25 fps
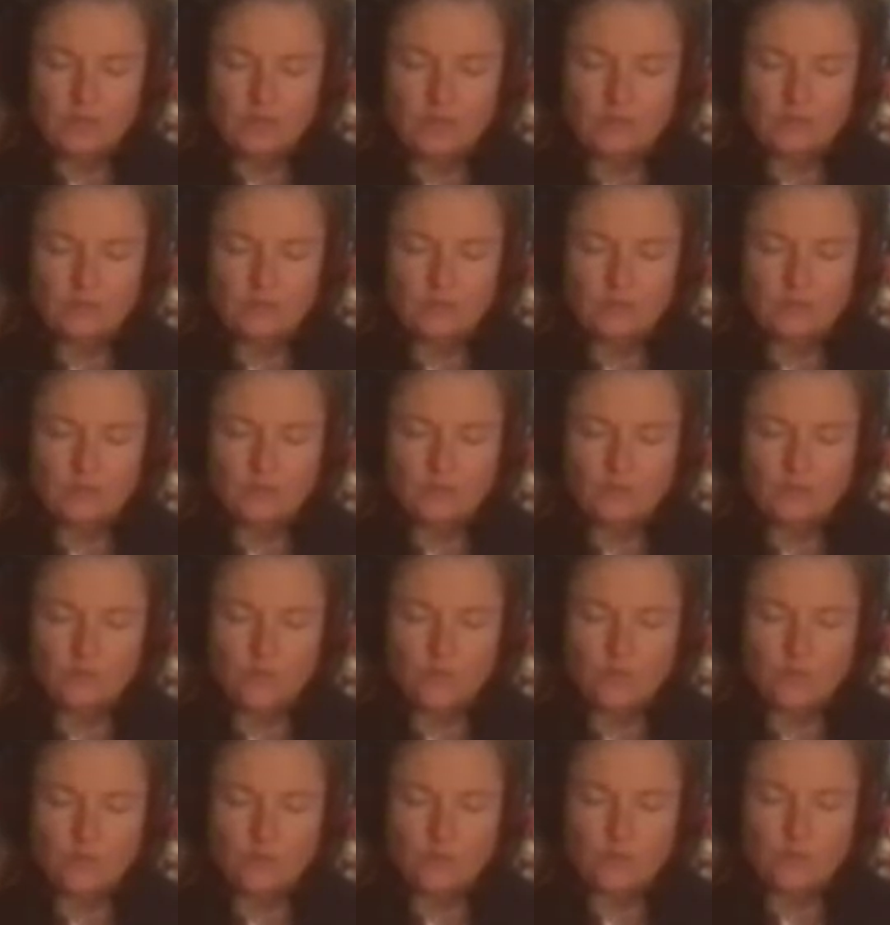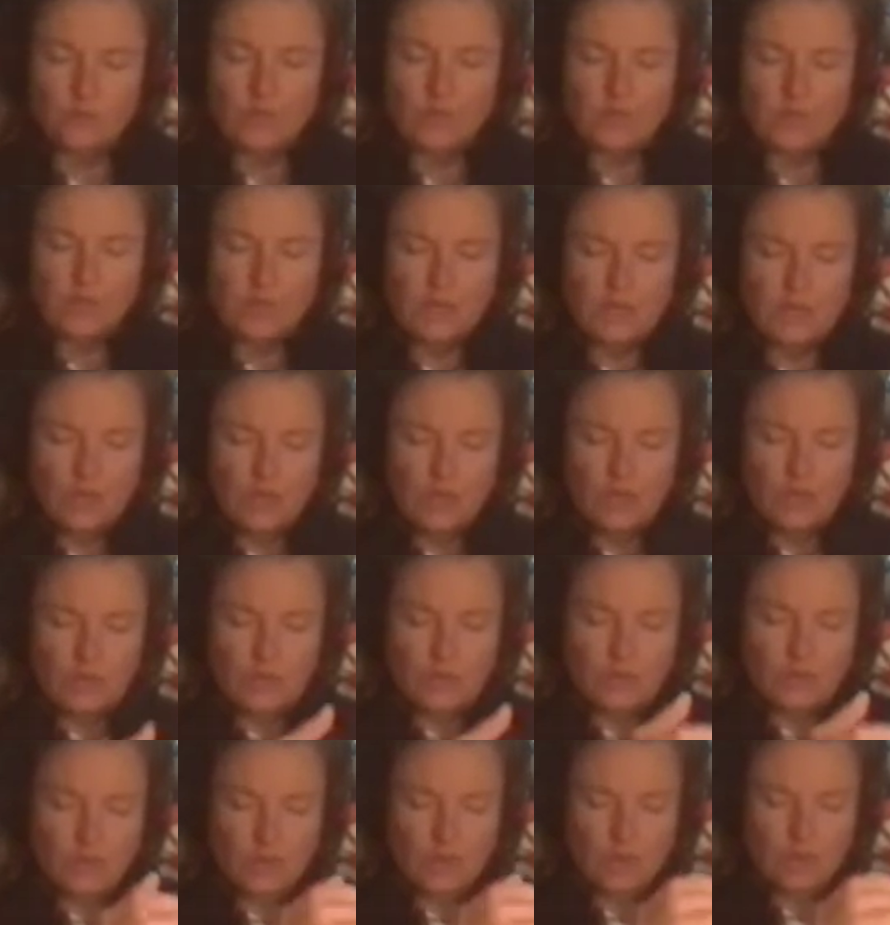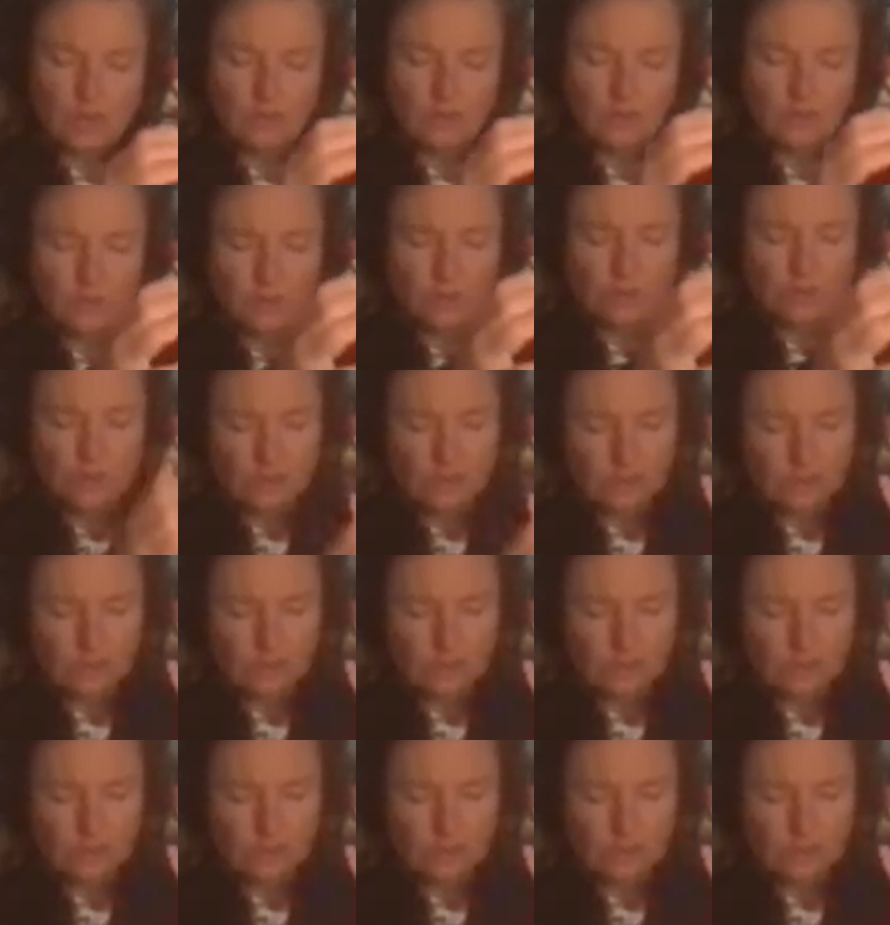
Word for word: you have to form the kind of i